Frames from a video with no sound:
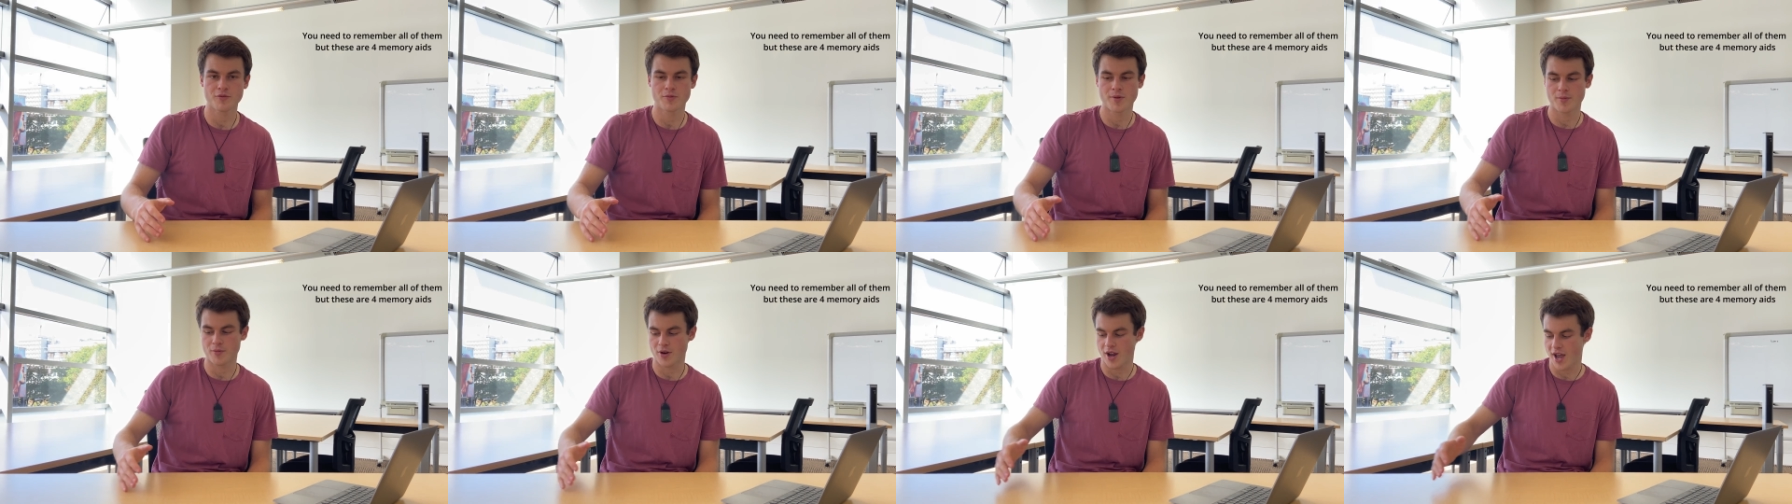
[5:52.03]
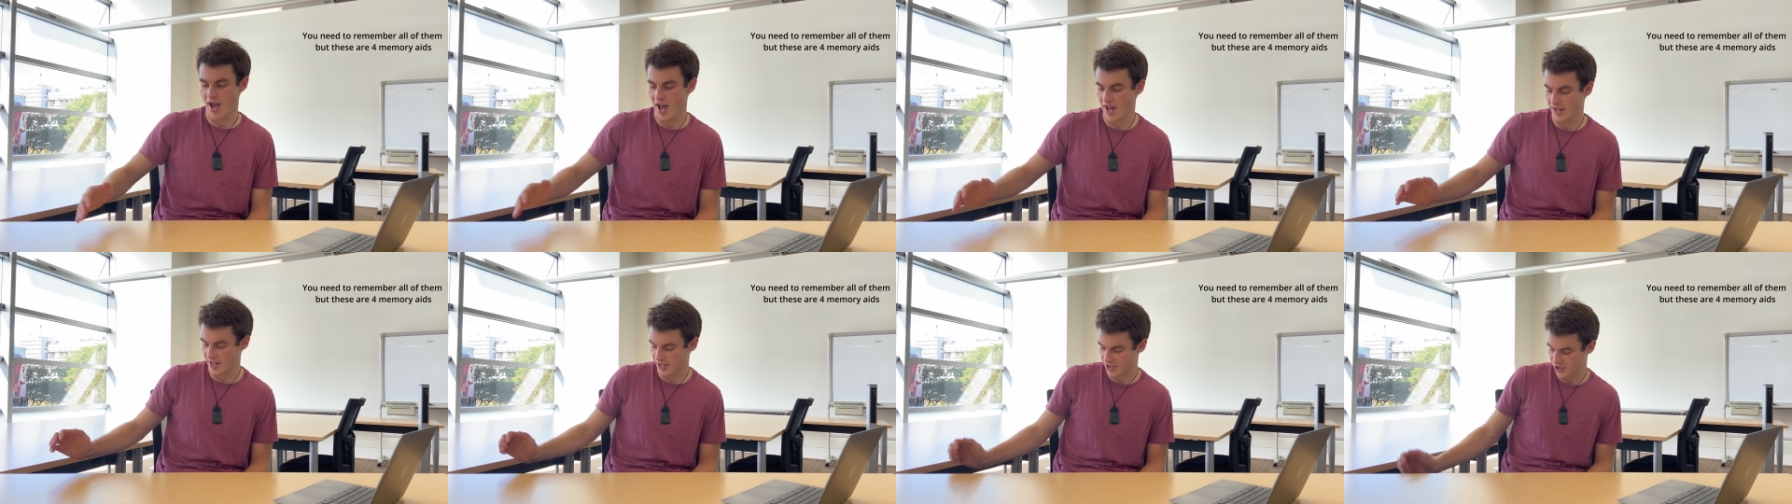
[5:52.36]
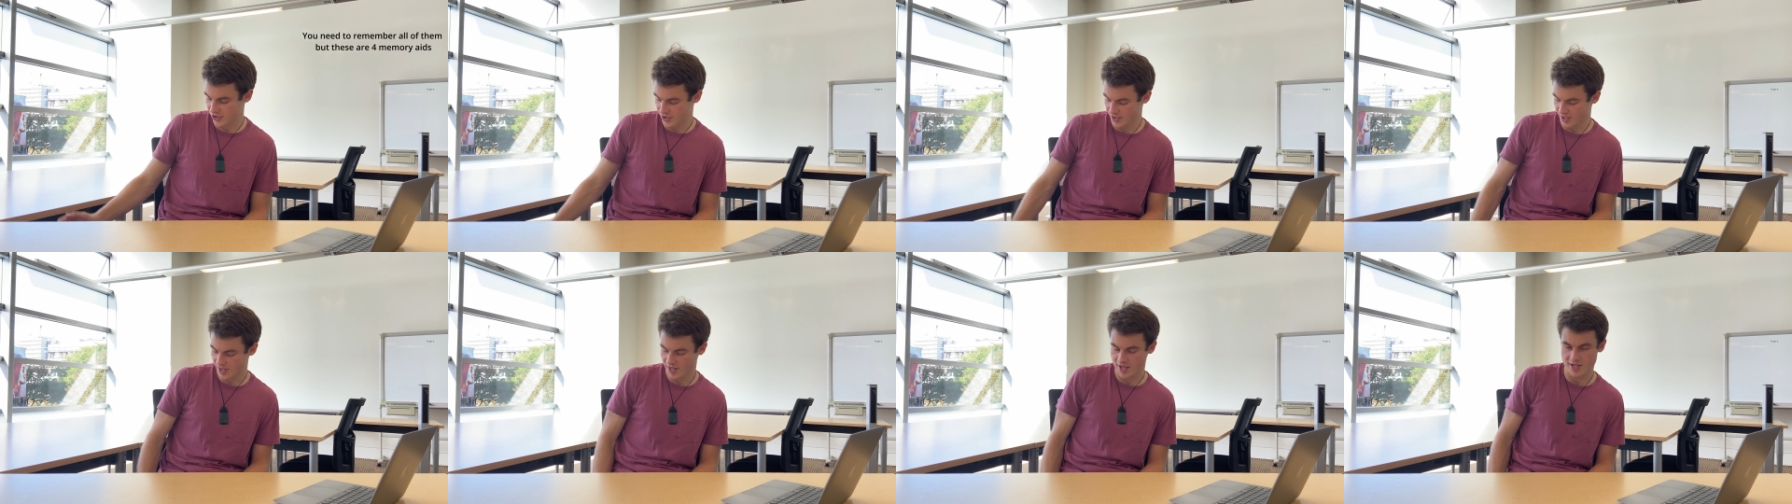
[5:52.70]
Remember,
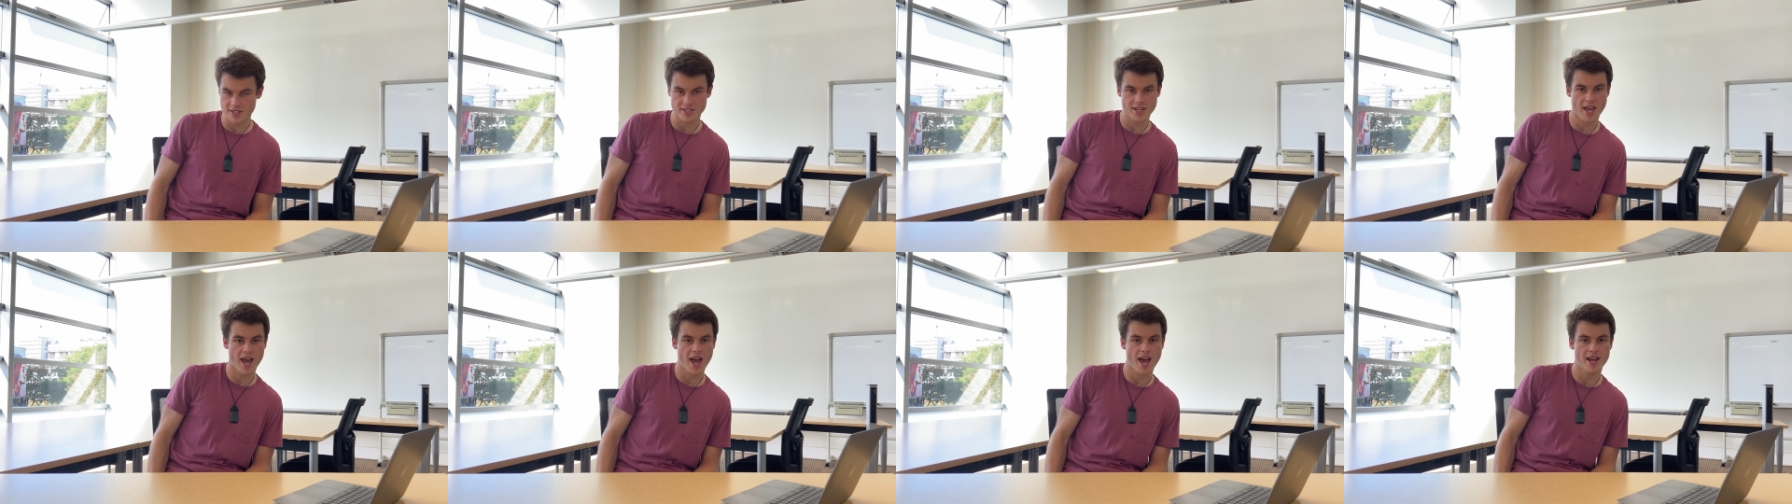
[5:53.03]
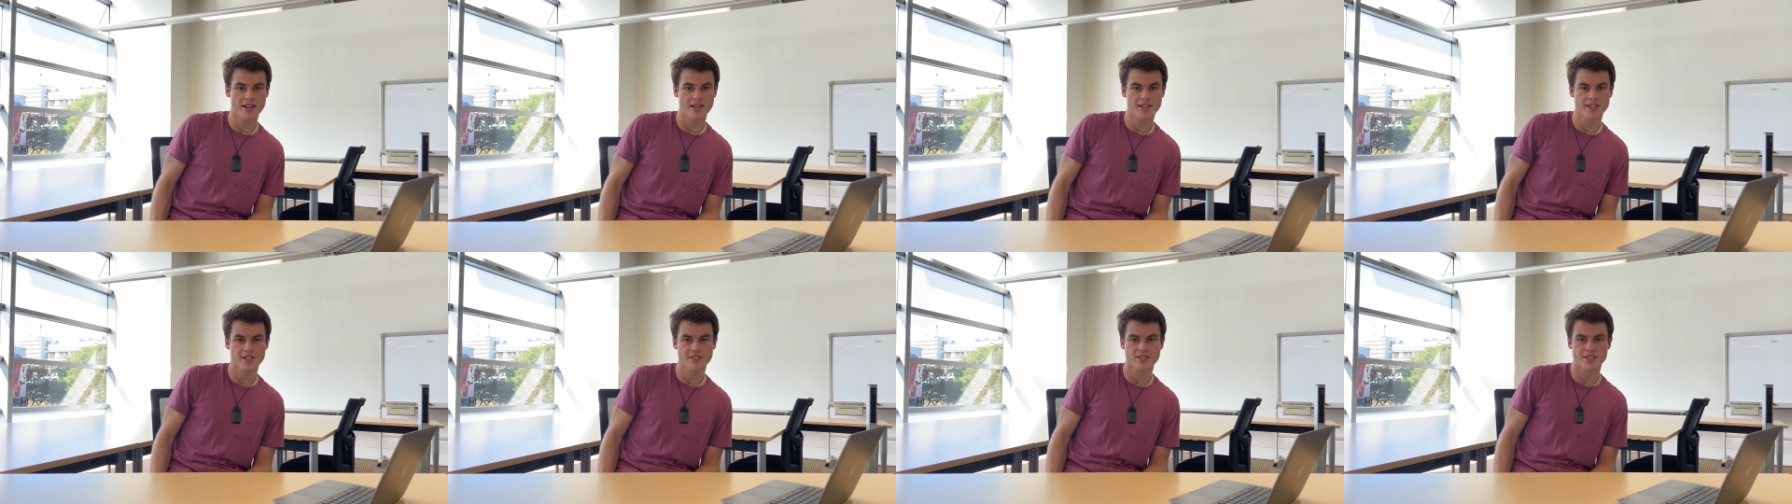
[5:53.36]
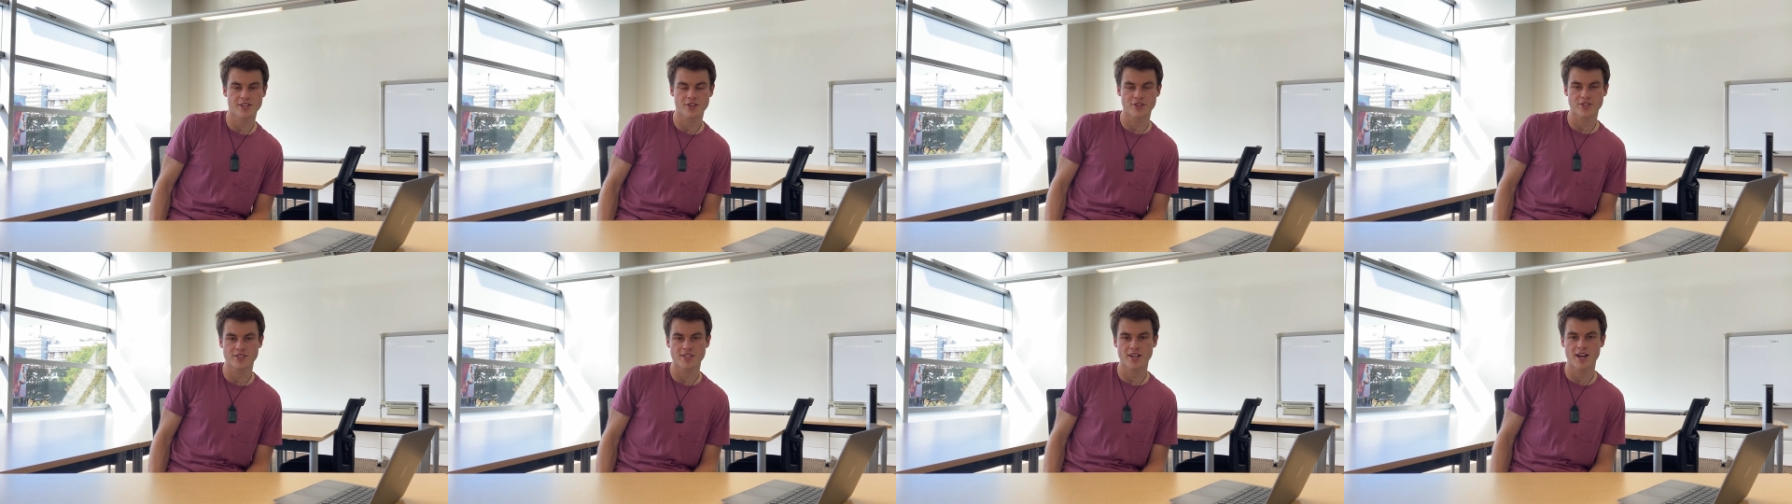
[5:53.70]
adduction is adding
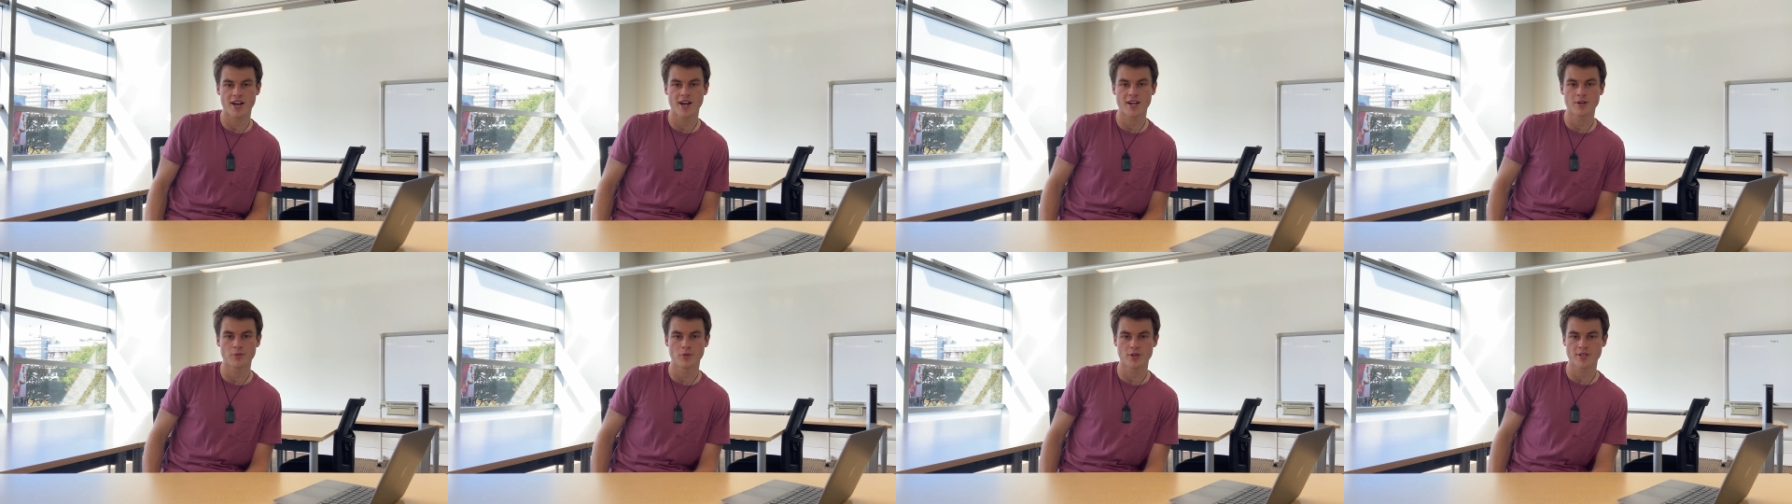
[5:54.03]
to your side,